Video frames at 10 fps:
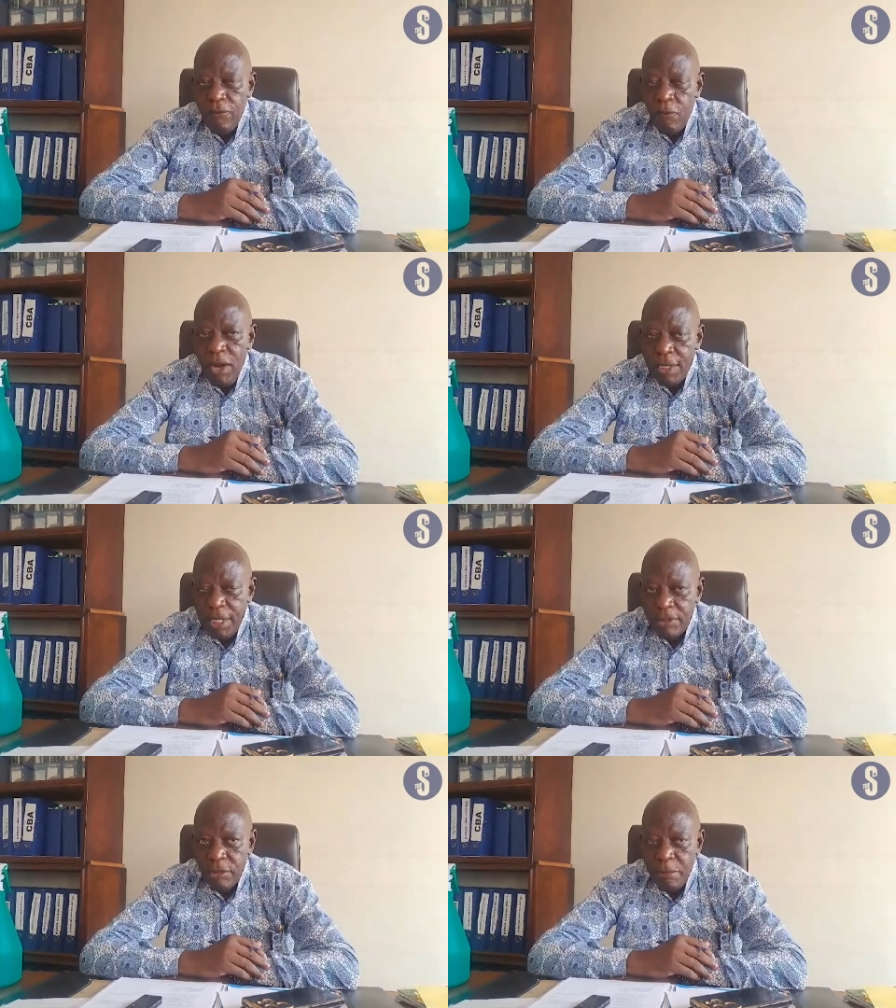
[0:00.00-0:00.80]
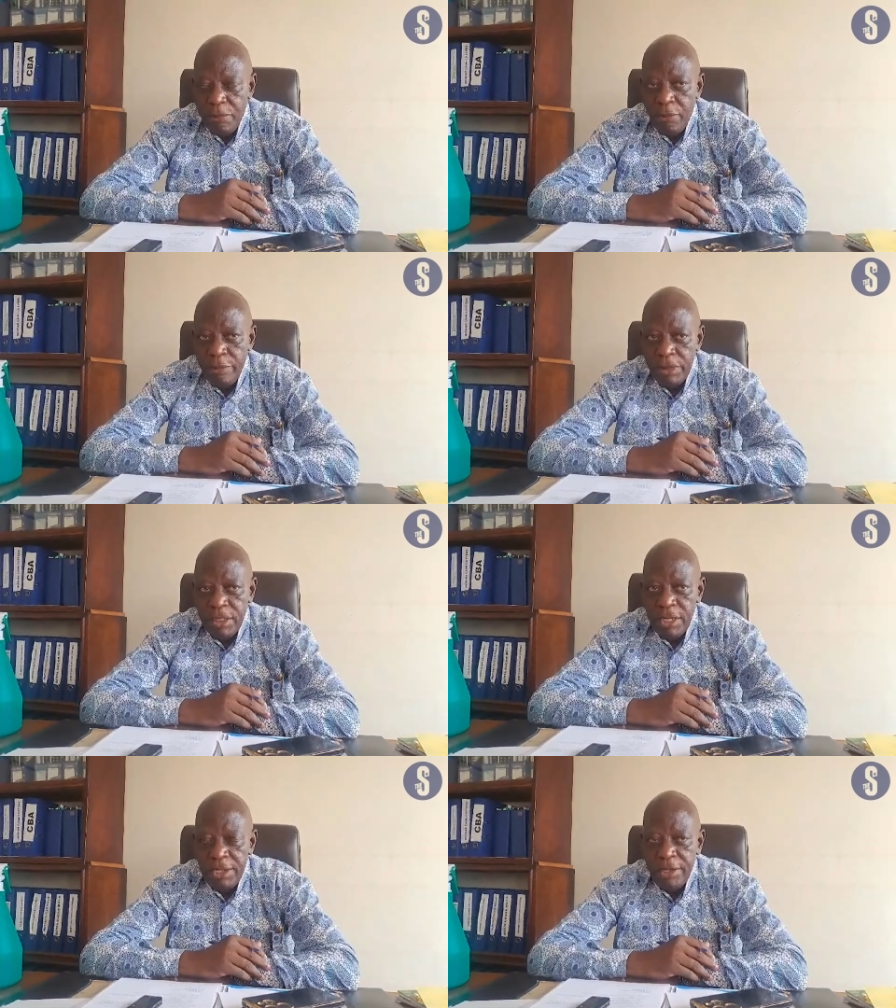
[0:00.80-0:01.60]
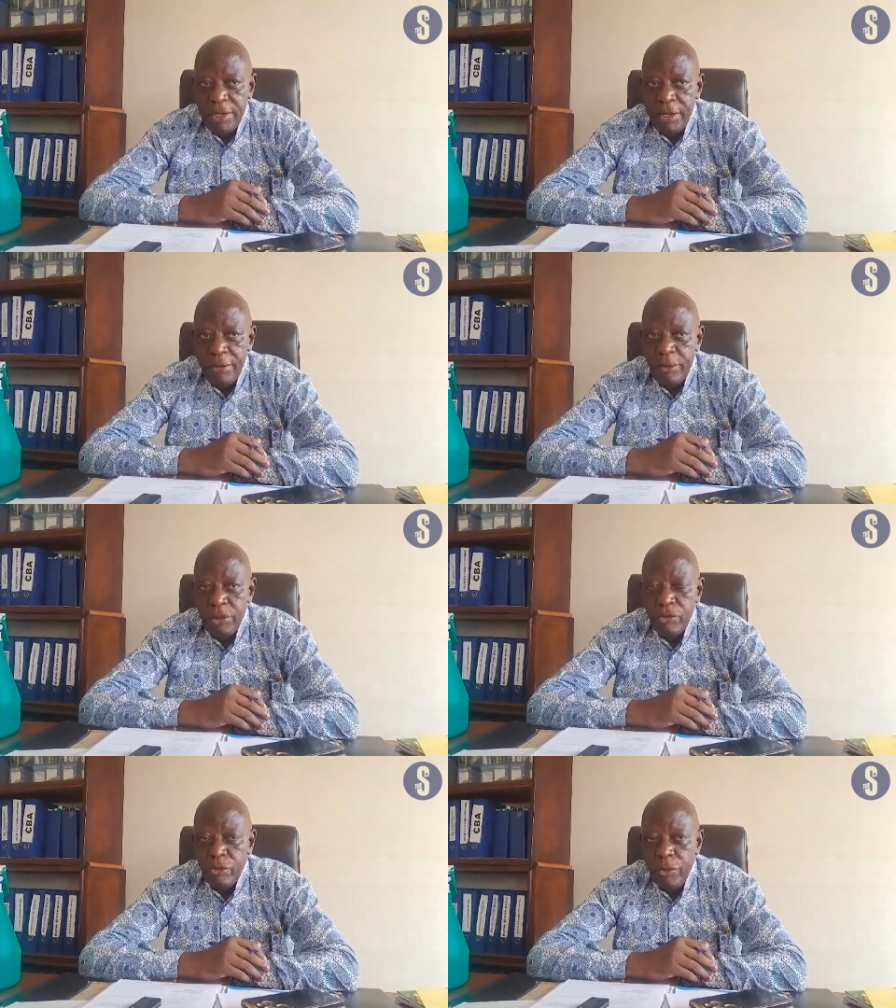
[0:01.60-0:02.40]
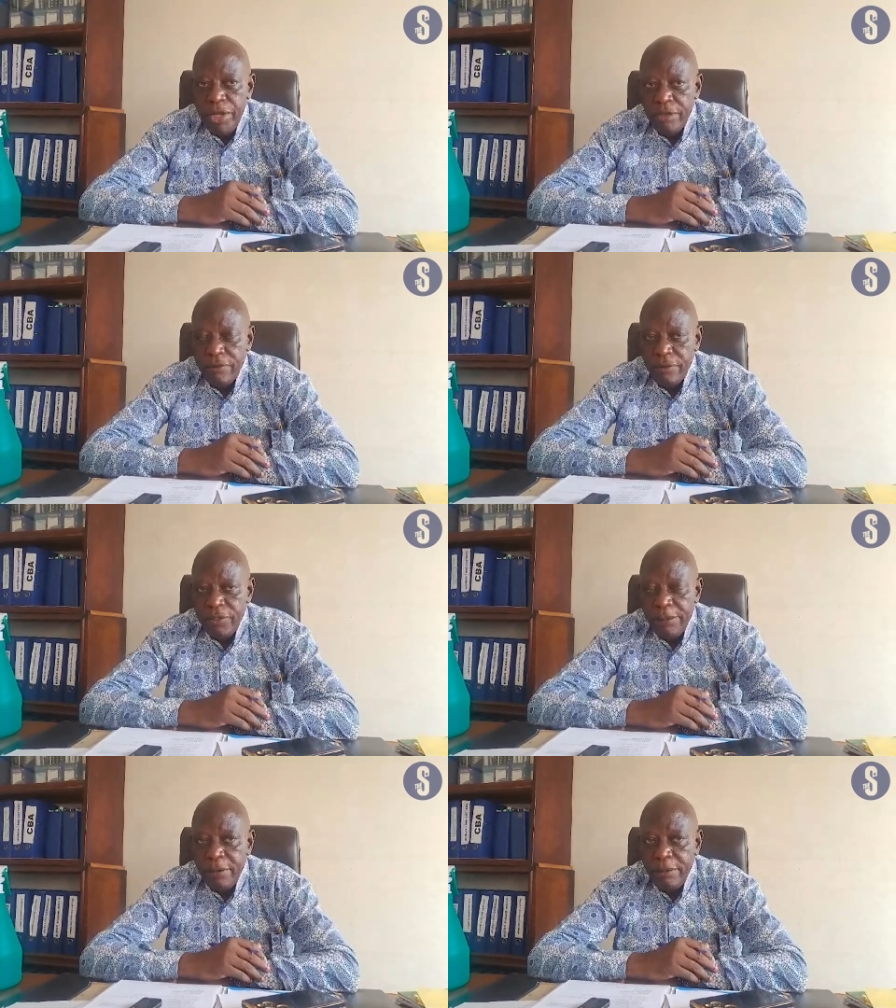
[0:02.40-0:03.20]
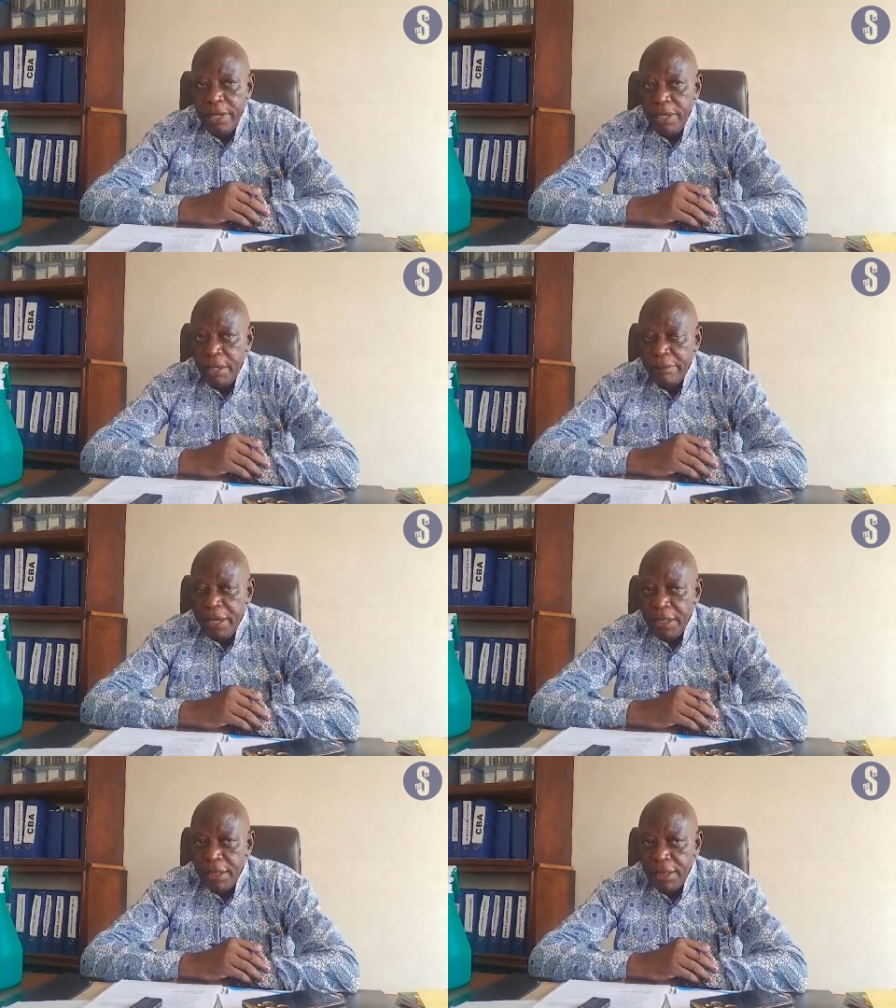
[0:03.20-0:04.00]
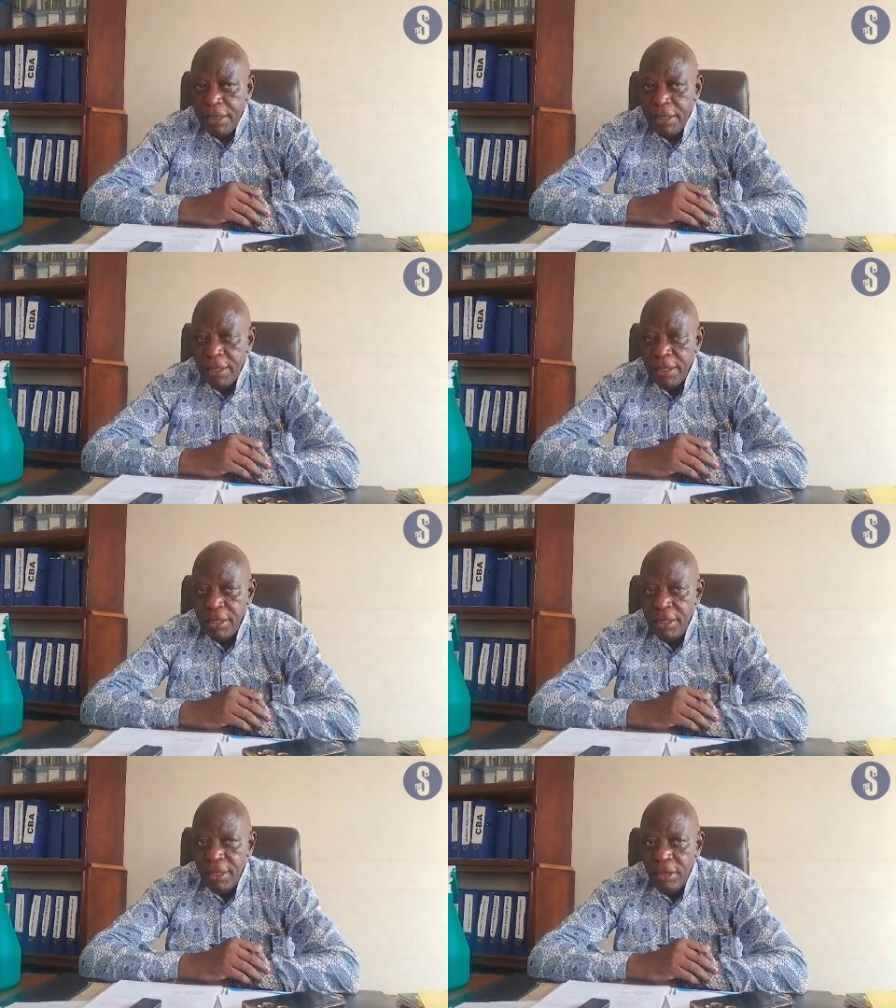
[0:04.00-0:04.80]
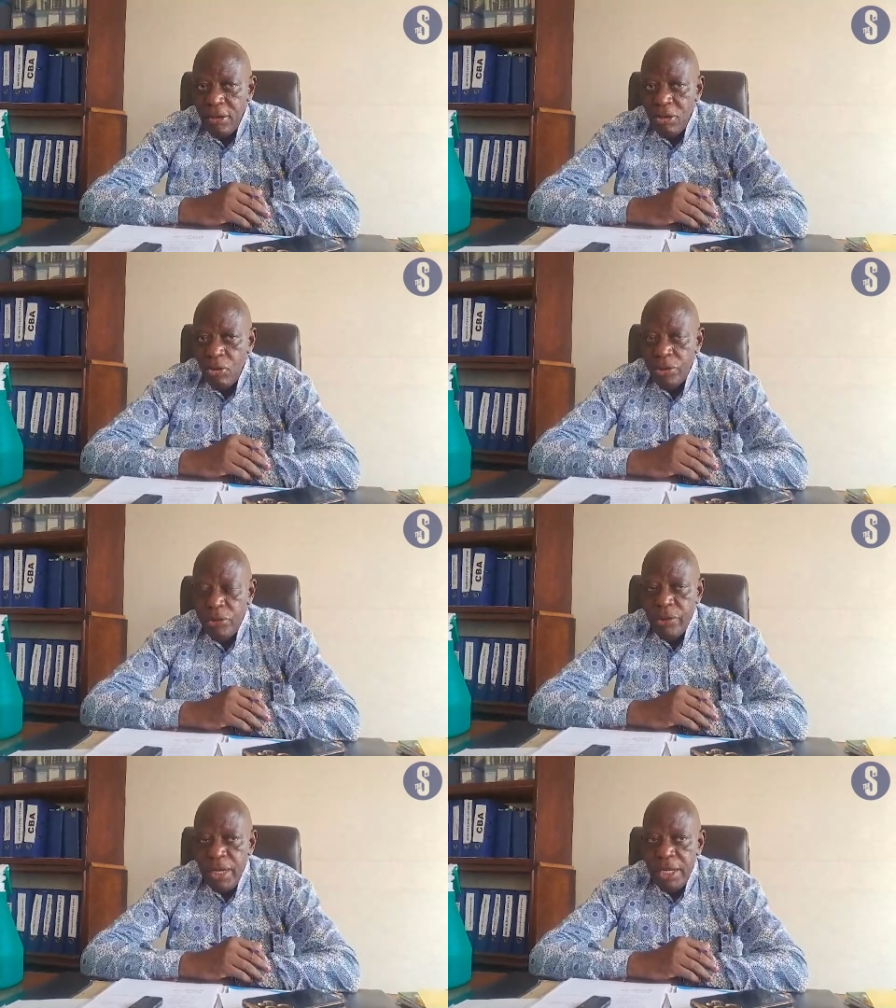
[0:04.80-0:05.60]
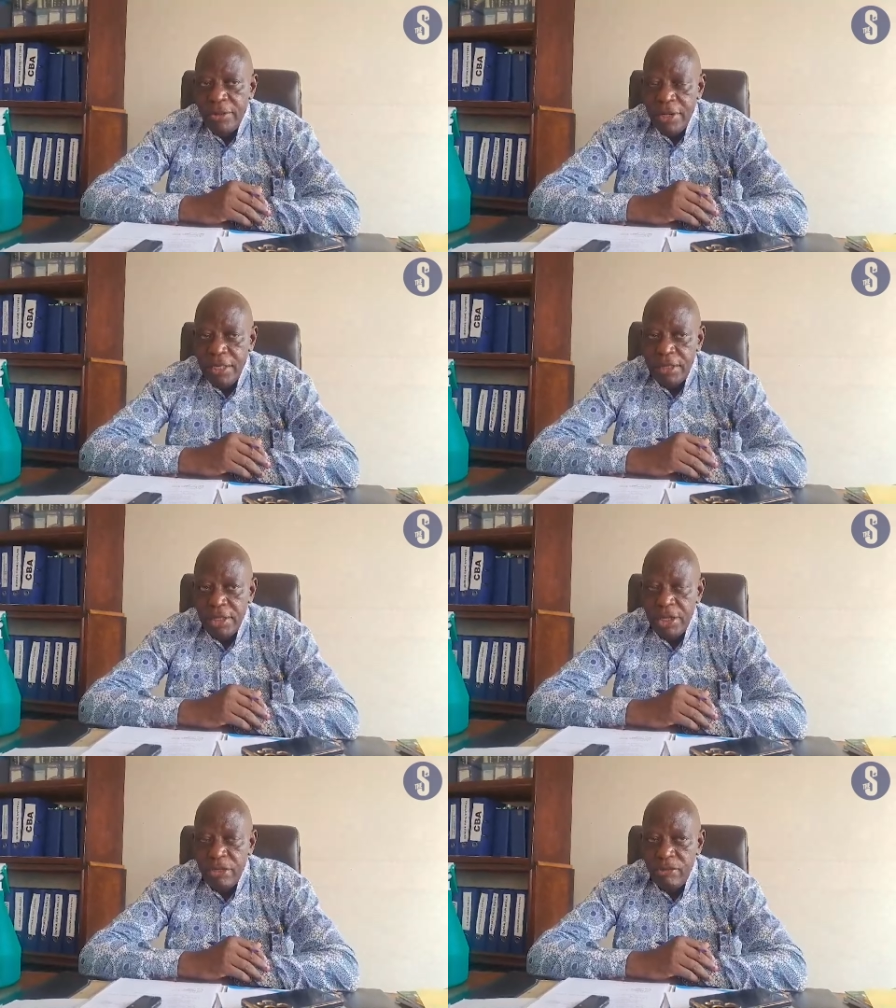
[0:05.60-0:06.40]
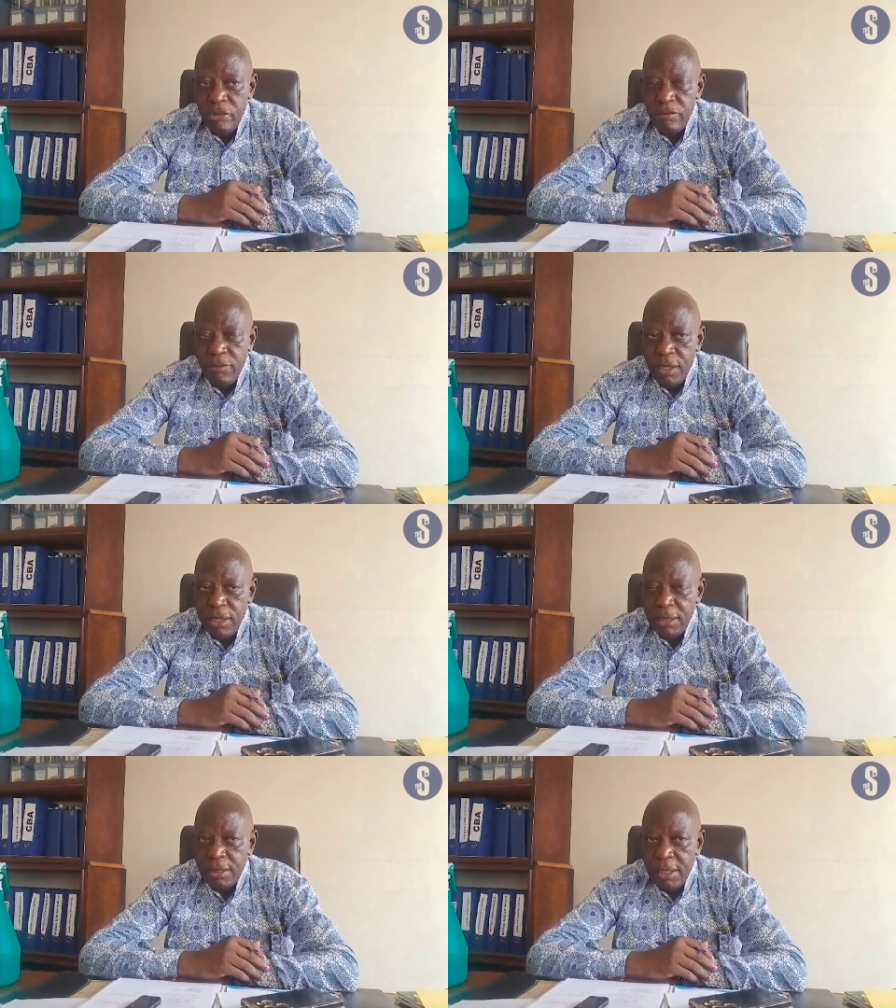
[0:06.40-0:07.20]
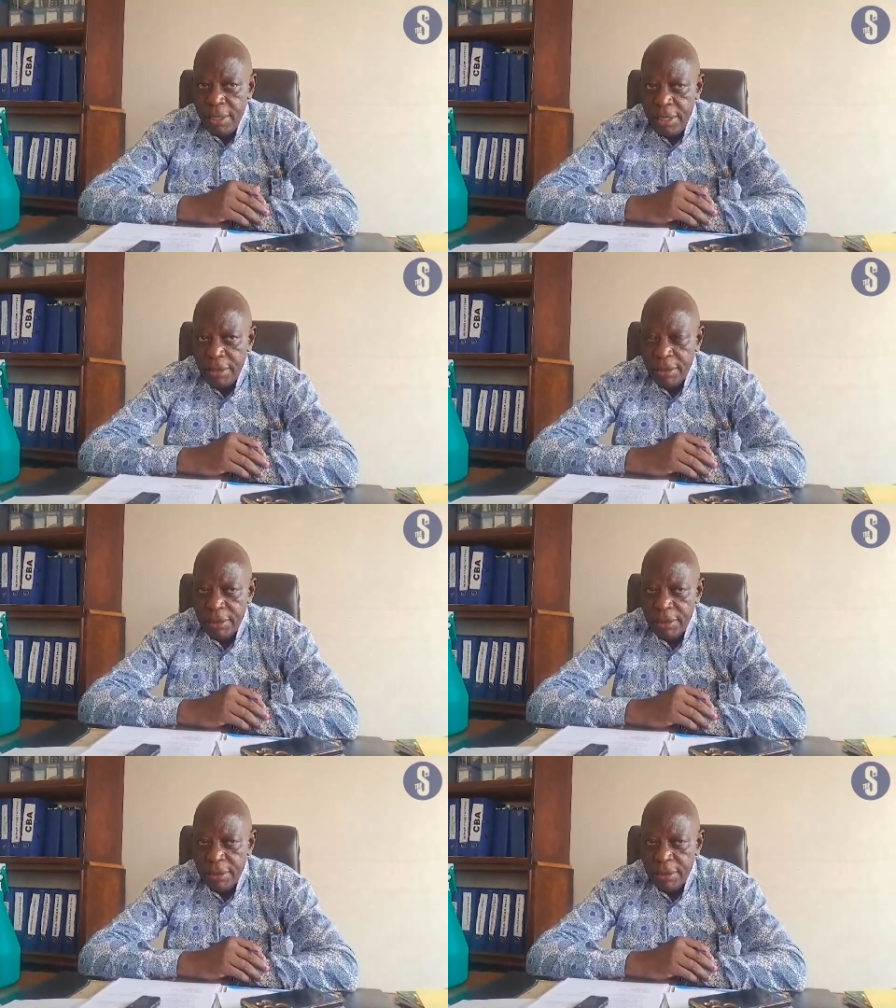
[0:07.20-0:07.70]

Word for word: Workers were promised that they should wait for supplementary budget which will address the issue of workers' arrears.